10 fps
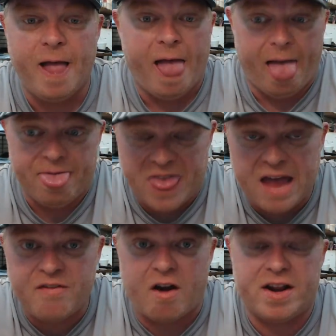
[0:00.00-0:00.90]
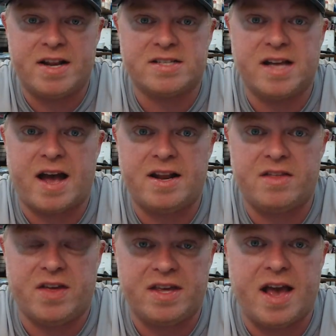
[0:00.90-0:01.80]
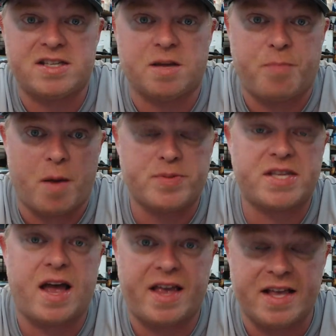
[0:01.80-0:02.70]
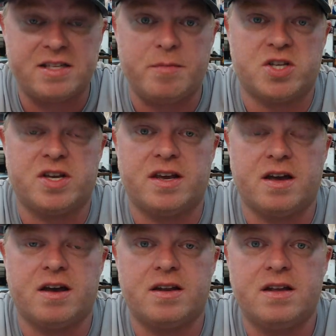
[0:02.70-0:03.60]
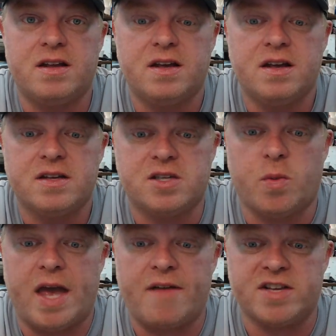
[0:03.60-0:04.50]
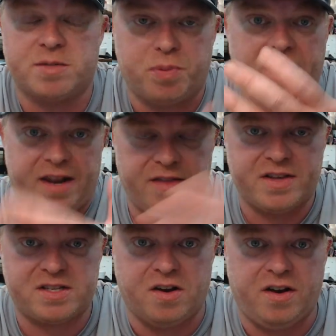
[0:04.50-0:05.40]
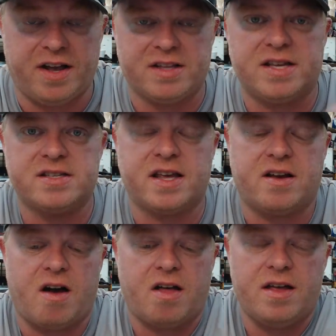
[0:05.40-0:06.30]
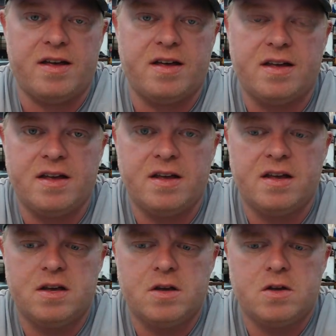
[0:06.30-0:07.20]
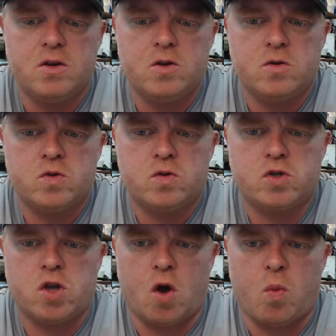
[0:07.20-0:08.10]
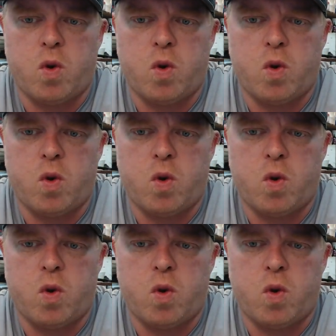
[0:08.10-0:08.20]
and they've already decided that, yes, a bump stock is a machine gun. So we have a split in the circuits, as they call it. So what